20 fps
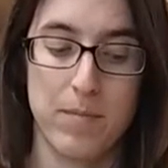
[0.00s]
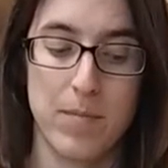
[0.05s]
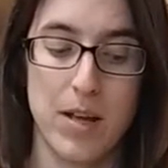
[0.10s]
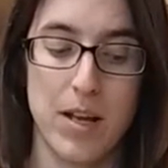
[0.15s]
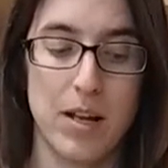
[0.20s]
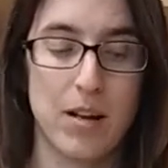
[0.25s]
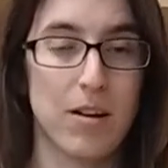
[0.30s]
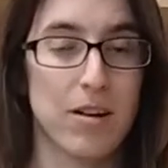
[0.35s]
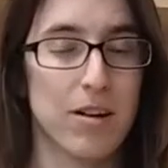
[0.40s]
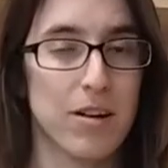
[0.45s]

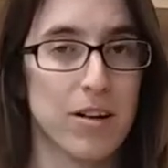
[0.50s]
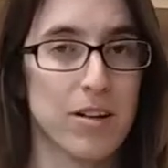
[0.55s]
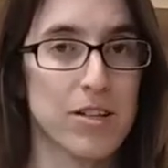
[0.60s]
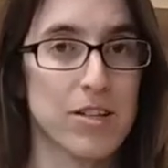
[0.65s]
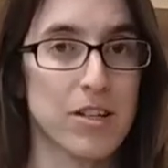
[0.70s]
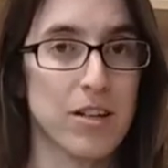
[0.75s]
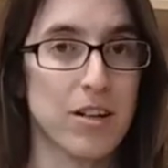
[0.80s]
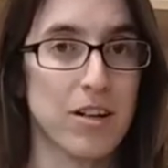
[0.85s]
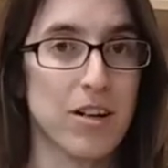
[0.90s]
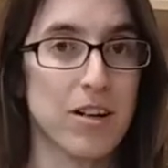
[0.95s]

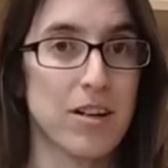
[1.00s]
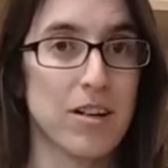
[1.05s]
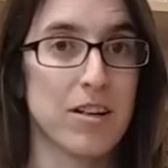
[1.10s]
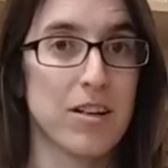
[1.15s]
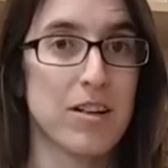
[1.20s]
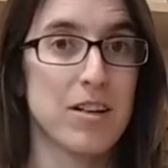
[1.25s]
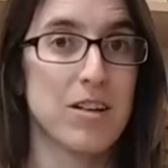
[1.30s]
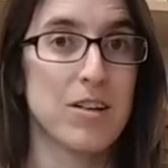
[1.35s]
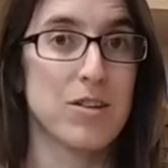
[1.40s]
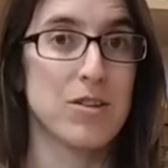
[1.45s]
encourage her
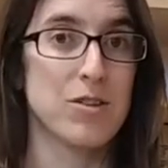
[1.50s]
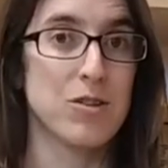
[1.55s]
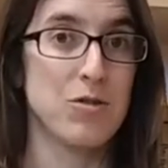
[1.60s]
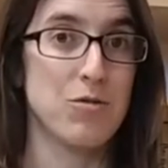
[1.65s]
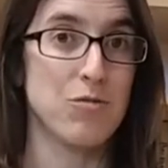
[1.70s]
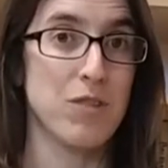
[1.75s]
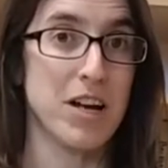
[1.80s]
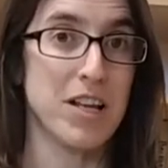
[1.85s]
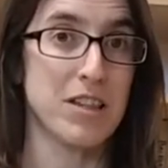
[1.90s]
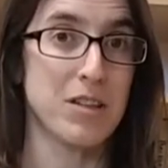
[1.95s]

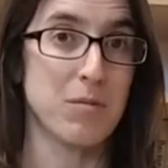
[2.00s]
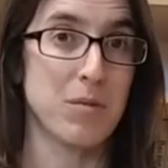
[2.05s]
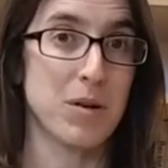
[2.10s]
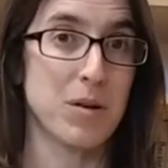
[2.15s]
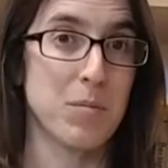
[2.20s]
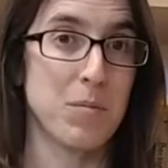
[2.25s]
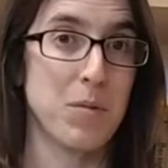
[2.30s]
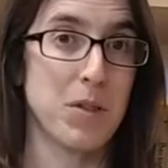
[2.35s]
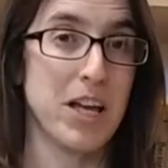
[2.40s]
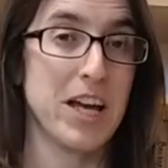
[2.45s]
to write the
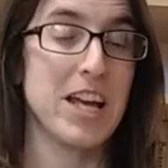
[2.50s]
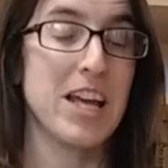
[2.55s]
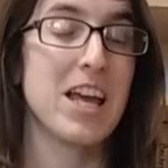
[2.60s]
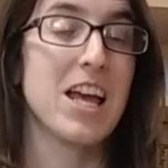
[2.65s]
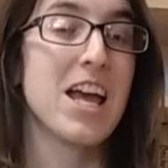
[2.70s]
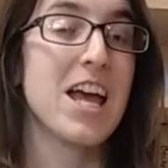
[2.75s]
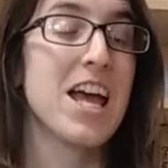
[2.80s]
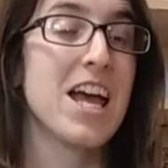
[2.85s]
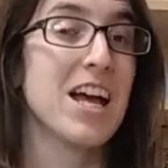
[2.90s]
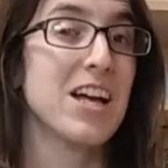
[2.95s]
word play.
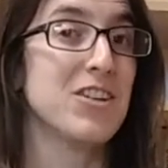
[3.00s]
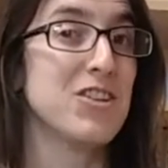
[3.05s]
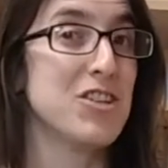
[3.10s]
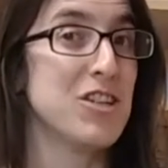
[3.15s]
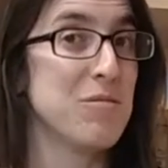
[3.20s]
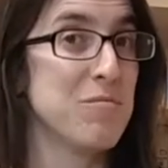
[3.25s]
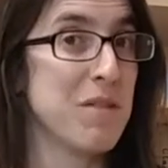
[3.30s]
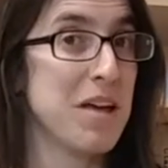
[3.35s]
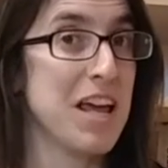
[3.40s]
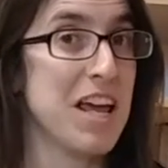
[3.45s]
And
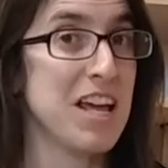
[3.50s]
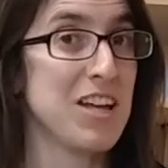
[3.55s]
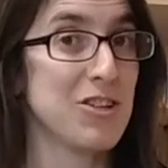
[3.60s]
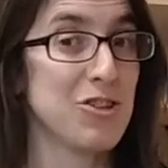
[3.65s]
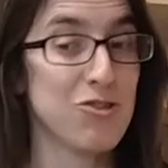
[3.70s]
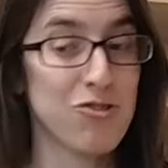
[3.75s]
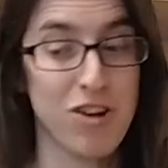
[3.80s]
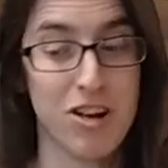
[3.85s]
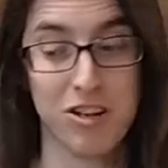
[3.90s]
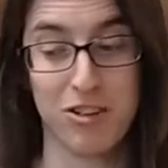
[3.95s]
she may
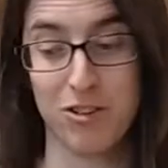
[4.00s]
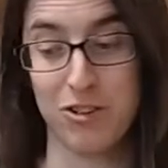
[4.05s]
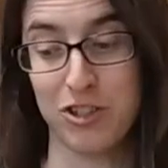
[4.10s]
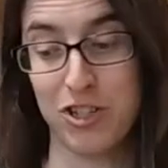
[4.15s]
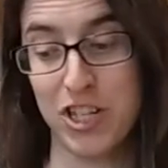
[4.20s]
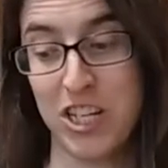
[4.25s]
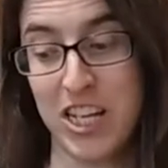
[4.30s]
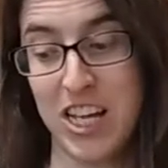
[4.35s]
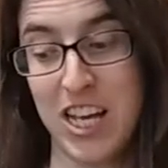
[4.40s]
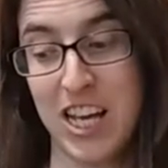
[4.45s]
struggle,
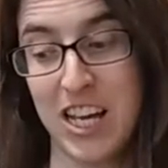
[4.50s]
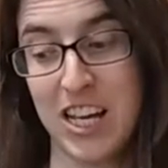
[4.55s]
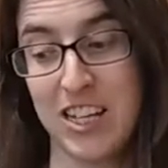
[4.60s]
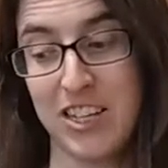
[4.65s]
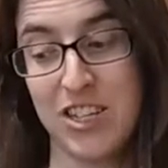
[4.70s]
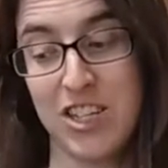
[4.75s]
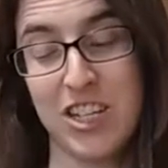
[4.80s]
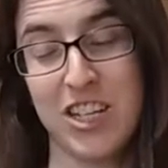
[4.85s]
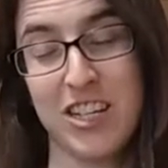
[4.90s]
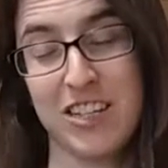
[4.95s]
she
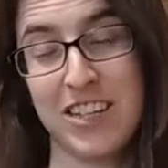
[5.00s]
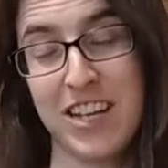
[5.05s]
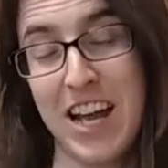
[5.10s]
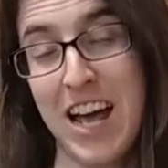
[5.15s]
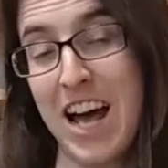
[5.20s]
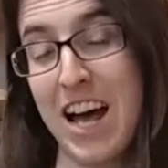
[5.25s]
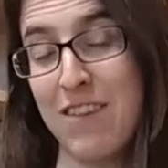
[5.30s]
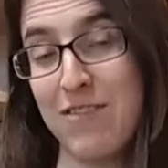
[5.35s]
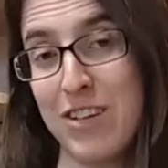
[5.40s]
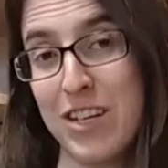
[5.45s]
doesn't
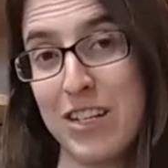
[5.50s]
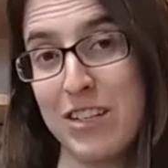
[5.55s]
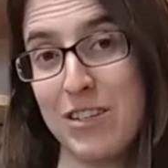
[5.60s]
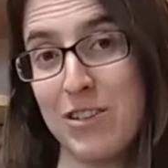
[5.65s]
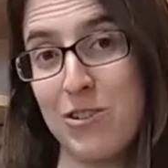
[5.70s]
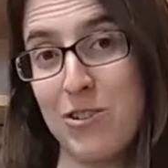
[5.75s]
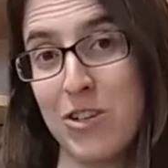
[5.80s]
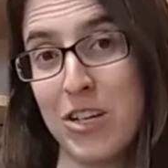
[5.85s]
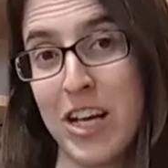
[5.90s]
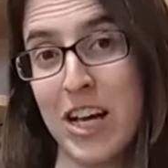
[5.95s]
have it
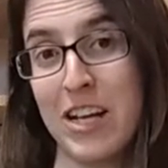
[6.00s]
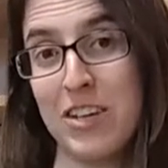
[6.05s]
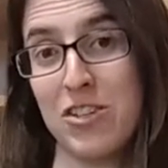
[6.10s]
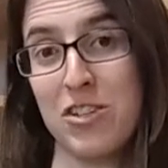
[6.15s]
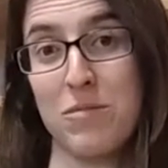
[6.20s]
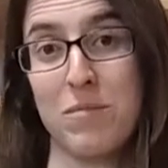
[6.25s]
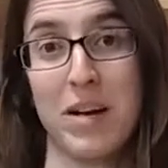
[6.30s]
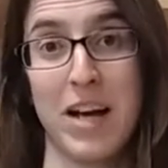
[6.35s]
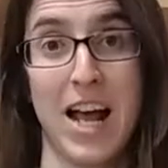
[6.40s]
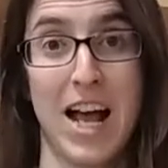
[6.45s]
to look at.
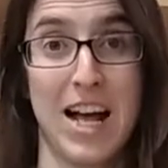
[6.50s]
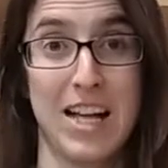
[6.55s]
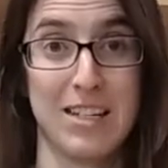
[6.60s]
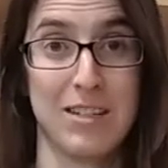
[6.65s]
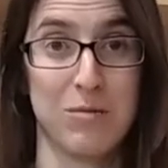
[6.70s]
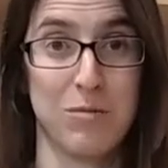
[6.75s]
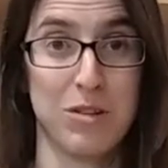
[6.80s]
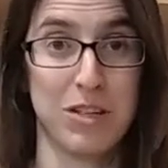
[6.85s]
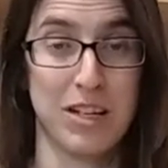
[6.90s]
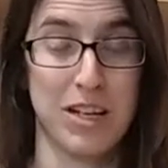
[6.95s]
She might
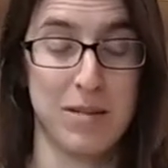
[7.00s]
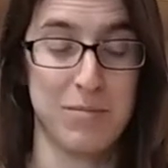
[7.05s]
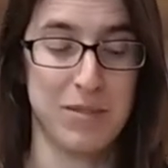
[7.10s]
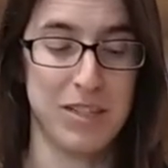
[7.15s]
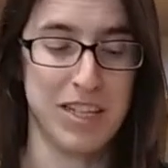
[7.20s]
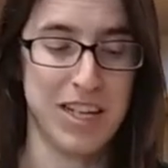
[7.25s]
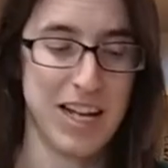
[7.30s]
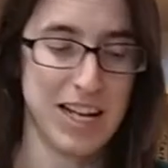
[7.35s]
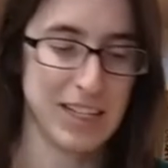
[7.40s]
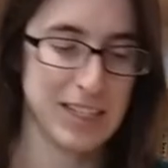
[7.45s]
ask what
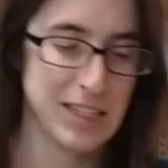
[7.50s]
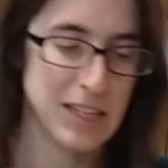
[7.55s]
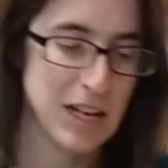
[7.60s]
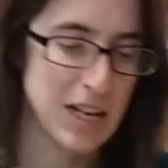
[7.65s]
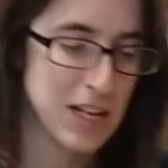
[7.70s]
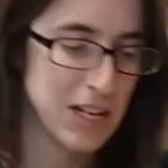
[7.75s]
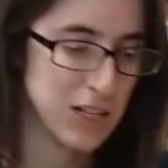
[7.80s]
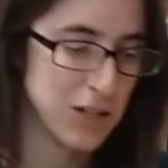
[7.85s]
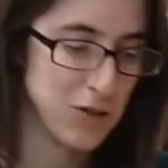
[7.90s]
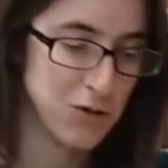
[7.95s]
comes next.
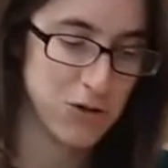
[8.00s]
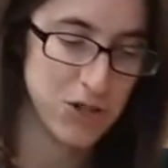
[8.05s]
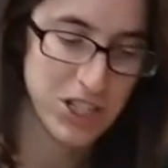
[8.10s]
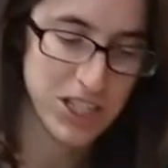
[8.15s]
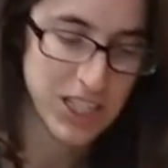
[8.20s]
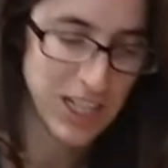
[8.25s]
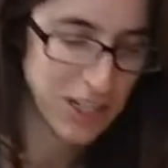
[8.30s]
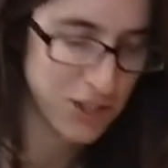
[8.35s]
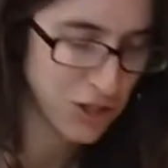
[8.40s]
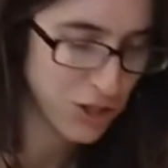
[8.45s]
And you
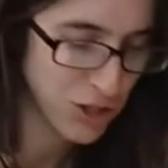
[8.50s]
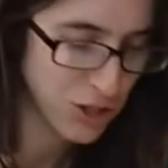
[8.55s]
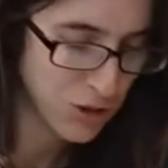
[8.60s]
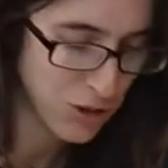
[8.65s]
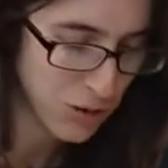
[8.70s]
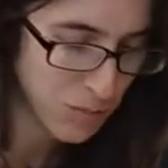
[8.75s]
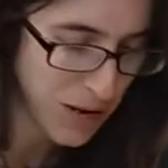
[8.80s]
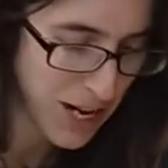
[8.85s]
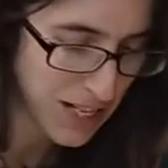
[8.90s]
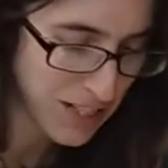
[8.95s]
just say, just do
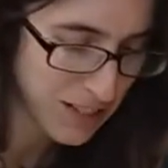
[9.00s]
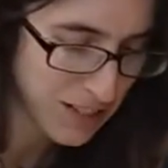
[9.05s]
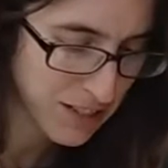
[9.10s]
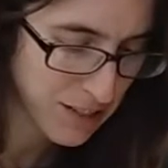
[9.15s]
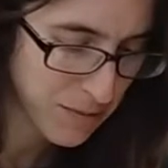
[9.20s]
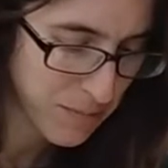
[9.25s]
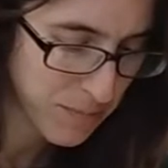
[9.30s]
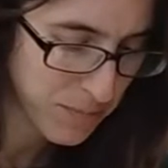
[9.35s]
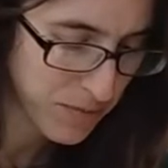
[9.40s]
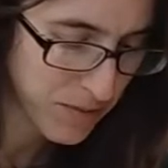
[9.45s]
your
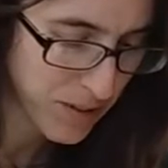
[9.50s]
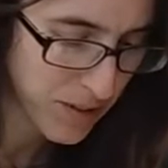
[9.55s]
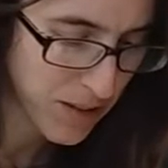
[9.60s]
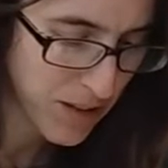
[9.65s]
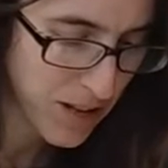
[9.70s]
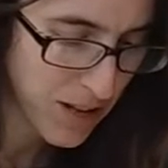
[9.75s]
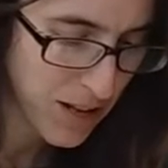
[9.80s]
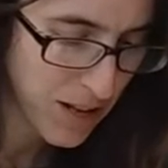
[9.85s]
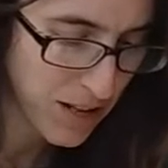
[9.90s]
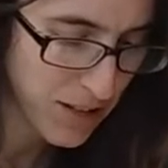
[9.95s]
best.
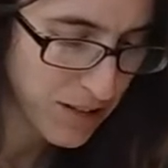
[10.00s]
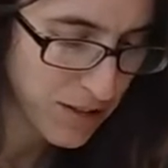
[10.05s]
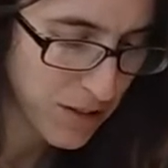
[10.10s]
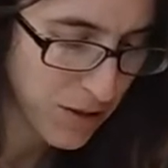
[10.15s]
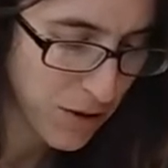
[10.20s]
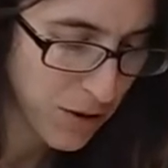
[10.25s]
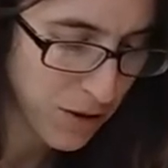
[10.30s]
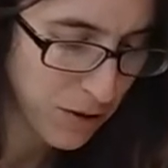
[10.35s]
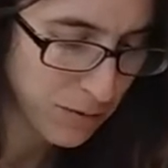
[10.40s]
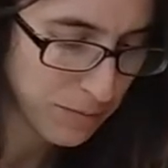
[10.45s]
And
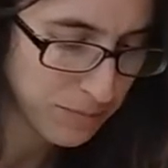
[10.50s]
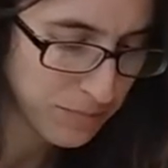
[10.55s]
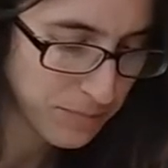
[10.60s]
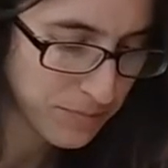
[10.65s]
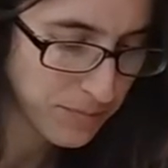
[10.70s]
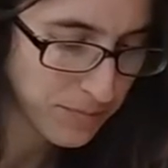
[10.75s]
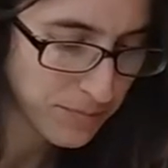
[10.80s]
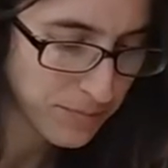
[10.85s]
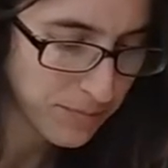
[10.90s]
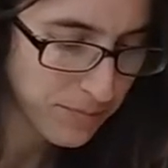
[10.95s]
so
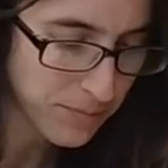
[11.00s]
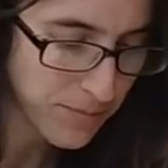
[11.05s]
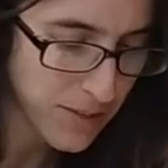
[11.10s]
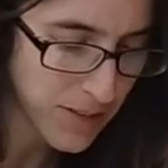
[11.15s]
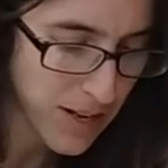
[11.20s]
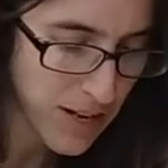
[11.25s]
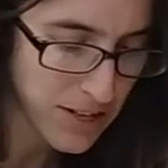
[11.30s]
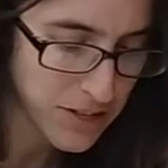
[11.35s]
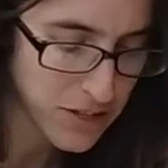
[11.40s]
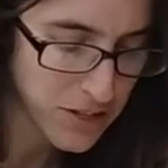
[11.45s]

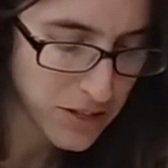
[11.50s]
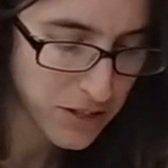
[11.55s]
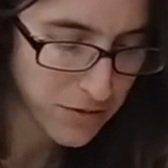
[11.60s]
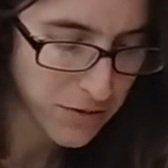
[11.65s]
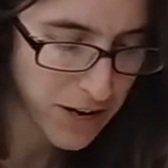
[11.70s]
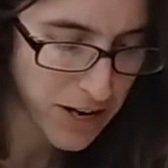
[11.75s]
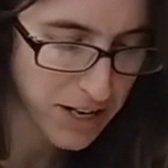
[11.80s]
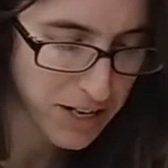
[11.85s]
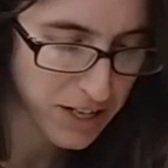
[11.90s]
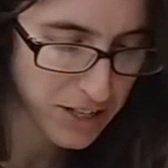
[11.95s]
as she's
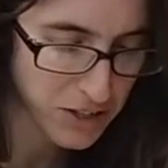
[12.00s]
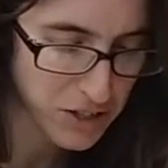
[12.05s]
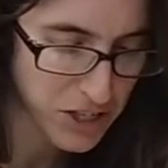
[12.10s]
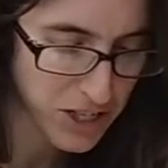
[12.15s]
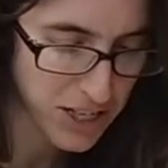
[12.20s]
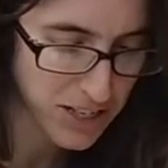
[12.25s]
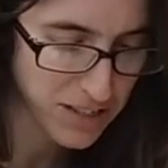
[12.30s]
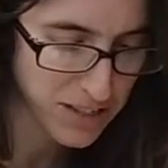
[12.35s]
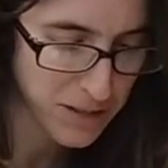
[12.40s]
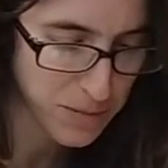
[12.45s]
writing,
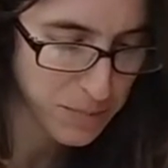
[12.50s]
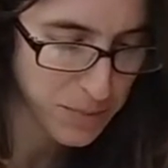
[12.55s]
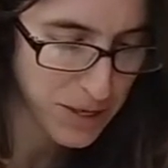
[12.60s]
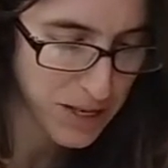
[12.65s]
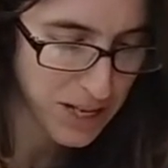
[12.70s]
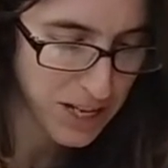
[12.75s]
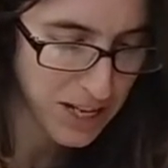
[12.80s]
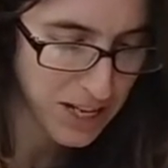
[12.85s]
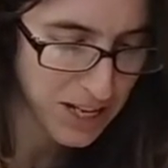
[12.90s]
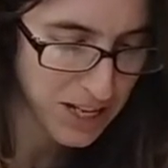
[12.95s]
she gets the
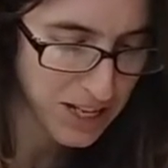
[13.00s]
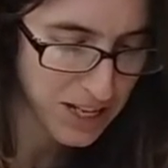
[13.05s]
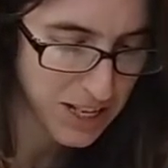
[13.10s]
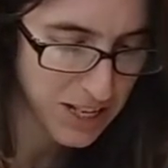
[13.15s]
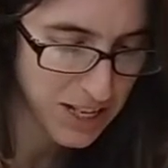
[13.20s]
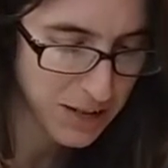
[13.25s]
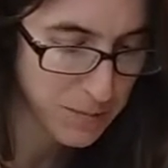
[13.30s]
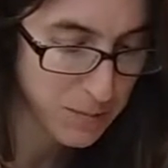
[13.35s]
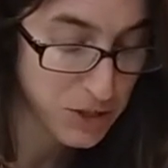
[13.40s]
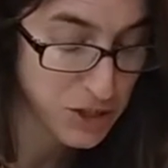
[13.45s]
P,
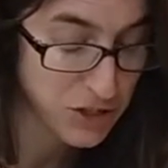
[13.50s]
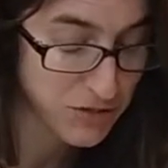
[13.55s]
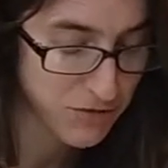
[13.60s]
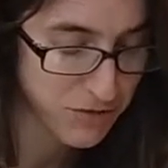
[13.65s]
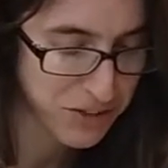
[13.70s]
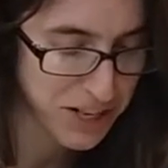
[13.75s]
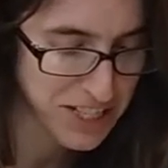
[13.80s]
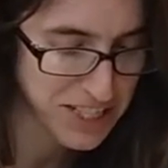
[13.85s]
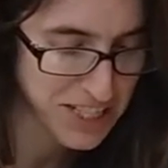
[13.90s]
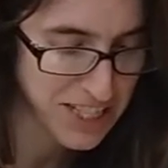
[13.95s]
but she
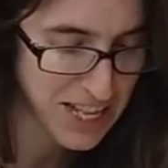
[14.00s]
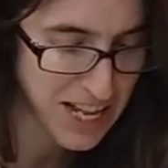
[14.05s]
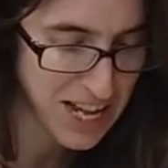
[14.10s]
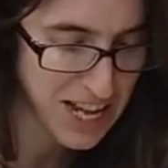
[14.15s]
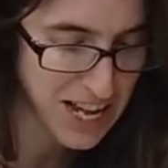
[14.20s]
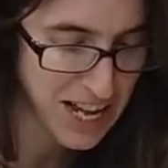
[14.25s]
forgets the